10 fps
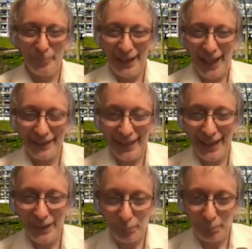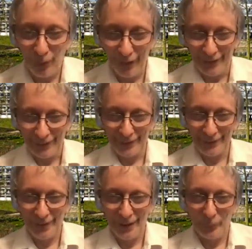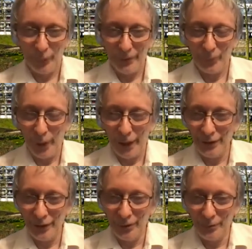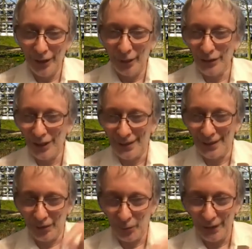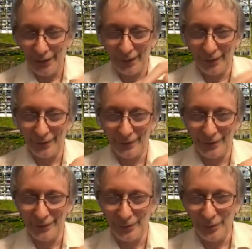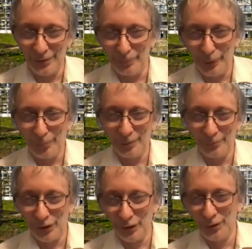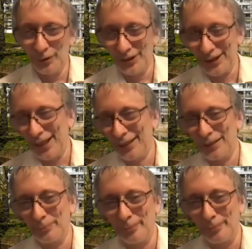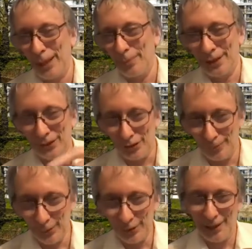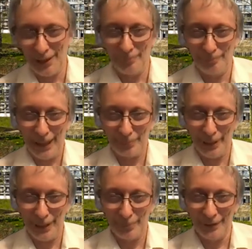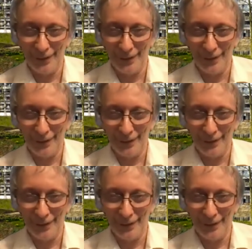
at each point, when you notice that tweaking the problem to saying that maybe it's just mostly Black people,